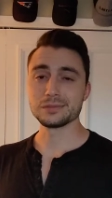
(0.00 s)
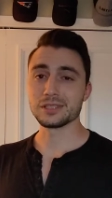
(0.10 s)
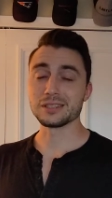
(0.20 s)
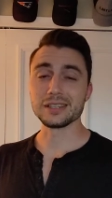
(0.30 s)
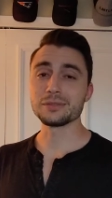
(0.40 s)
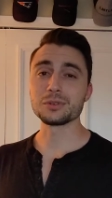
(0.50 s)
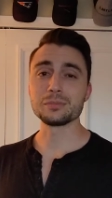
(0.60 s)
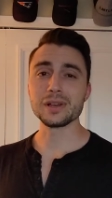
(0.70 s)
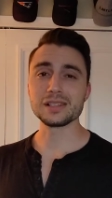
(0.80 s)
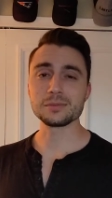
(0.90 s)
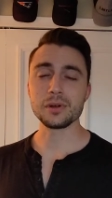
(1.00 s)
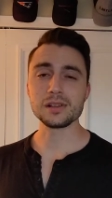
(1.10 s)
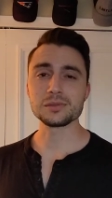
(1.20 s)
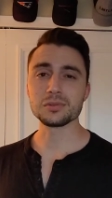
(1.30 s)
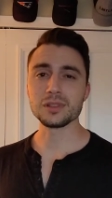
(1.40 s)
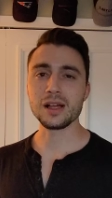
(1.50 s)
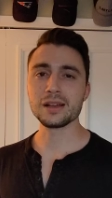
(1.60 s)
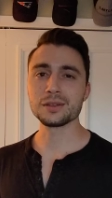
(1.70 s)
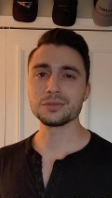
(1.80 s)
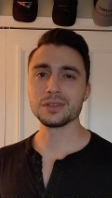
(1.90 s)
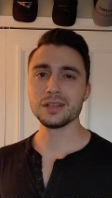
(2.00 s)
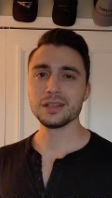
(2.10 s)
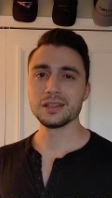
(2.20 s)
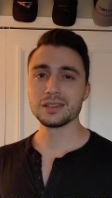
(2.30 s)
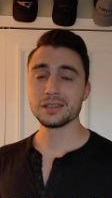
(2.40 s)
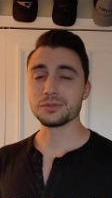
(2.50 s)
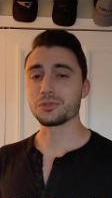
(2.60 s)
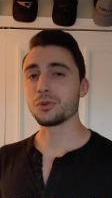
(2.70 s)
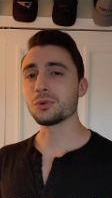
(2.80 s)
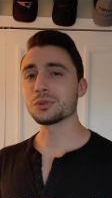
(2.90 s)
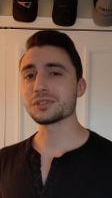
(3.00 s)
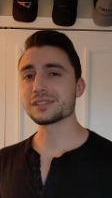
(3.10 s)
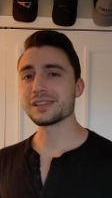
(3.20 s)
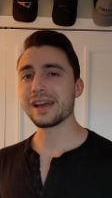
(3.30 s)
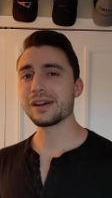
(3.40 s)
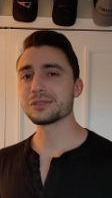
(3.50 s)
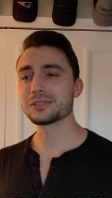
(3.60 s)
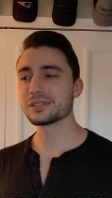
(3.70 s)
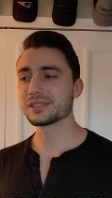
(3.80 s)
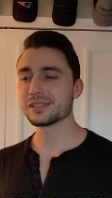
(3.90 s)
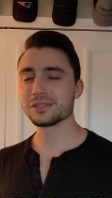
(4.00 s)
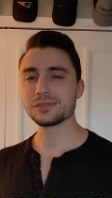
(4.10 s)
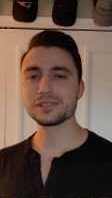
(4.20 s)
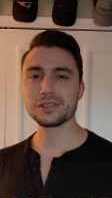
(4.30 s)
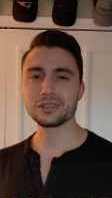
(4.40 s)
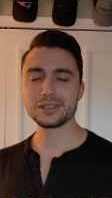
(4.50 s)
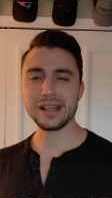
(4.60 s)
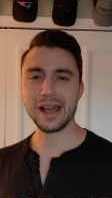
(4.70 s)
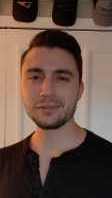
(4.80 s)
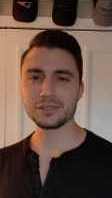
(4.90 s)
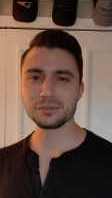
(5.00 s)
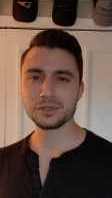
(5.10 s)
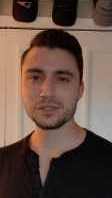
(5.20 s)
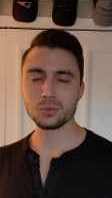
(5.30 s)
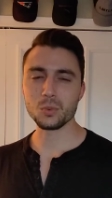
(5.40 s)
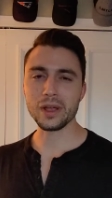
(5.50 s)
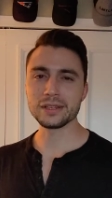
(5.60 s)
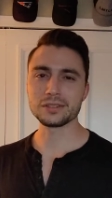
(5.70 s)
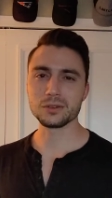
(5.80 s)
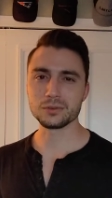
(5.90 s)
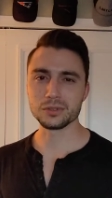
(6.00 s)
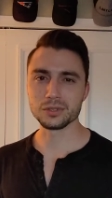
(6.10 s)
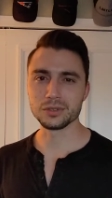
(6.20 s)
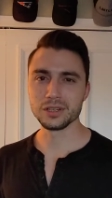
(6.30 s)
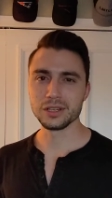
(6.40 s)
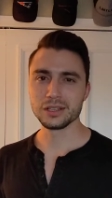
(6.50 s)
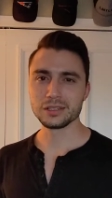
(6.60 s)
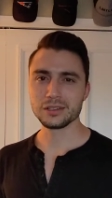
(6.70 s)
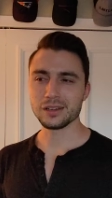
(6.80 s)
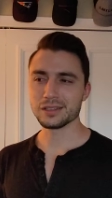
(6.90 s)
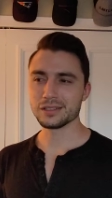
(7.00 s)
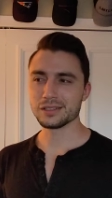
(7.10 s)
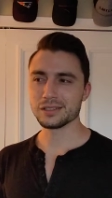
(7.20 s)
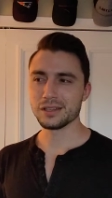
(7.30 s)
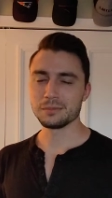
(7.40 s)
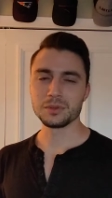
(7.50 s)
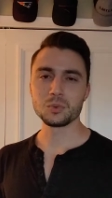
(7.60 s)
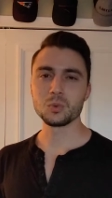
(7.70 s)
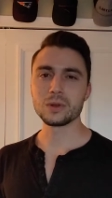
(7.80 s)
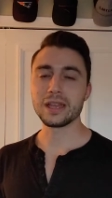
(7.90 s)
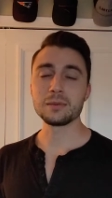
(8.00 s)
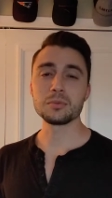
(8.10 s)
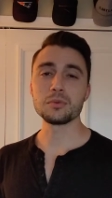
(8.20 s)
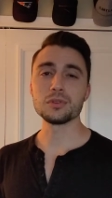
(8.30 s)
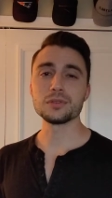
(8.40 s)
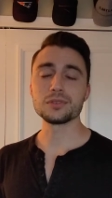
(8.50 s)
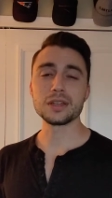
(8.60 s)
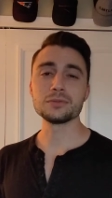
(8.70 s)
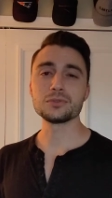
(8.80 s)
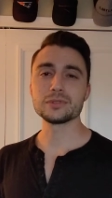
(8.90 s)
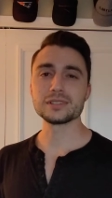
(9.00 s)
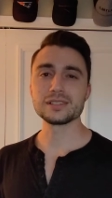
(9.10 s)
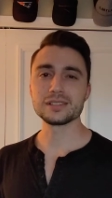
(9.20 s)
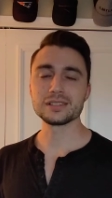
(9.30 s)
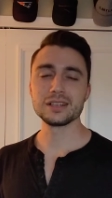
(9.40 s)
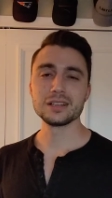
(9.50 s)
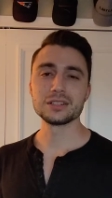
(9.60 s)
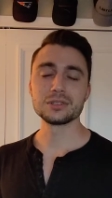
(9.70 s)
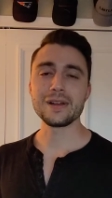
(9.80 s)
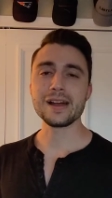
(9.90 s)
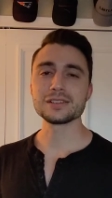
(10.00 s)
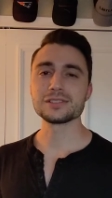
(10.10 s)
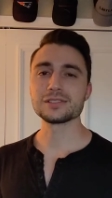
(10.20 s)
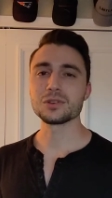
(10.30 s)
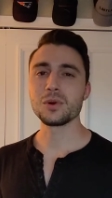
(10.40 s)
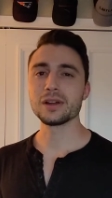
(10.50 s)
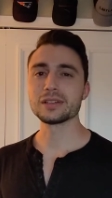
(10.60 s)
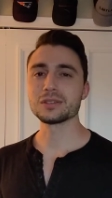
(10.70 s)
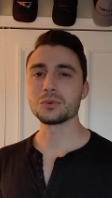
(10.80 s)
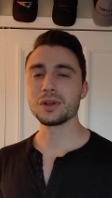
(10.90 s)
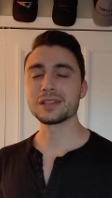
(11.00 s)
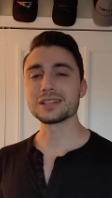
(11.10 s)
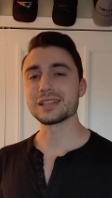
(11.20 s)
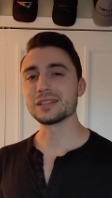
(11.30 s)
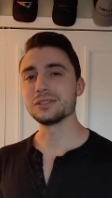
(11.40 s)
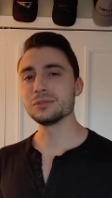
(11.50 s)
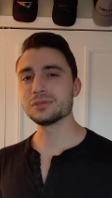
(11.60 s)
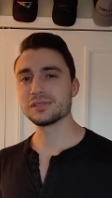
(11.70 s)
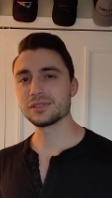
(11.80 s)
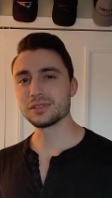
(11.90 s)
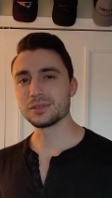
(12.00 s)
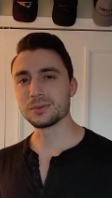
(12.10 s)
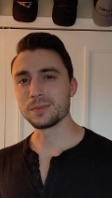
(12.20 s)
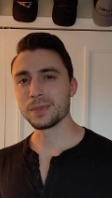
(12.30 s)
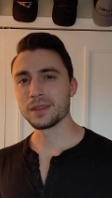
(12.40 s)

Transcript: to live your best possible life, then of course now your excuses aren't going to have as much weight over you. They're not going to be capable of influencing your actions quite in the way that they used to.